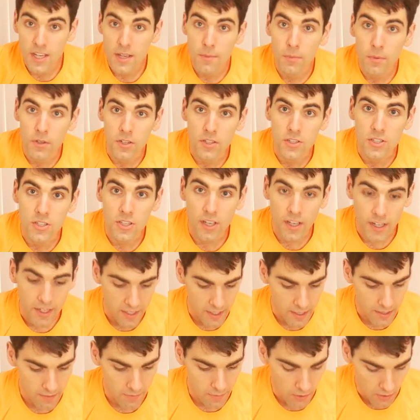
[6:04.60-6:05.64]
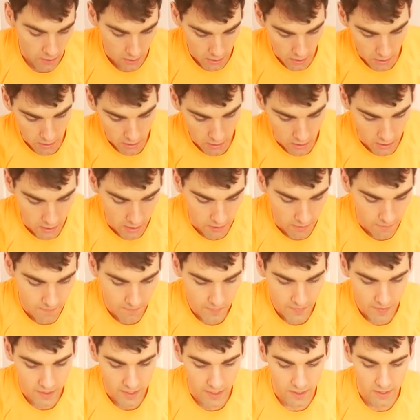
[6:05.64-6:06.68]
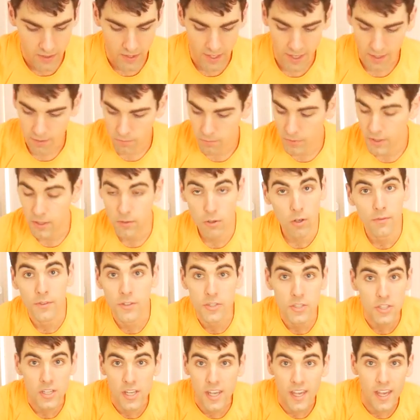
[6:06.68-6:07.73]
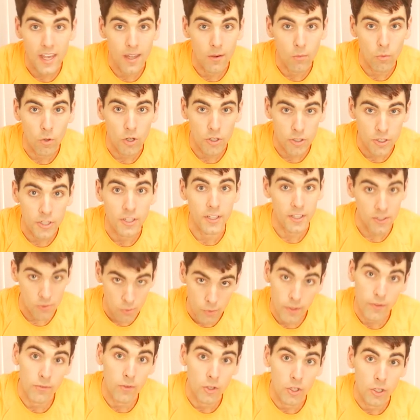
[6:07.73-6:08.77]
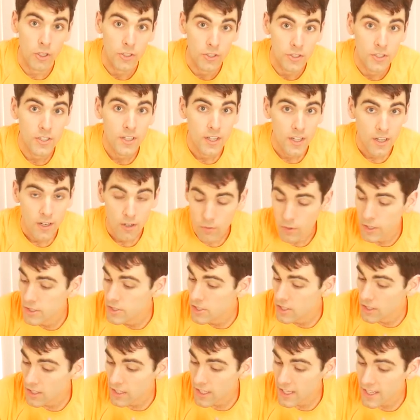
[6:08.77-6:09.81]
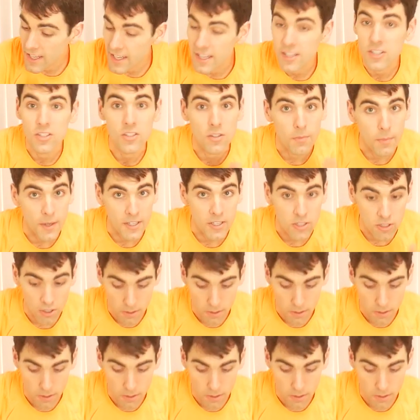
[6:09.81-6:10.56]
keep it aside and give it a little like that. But obviously hand washing, as we've learned recently, is the best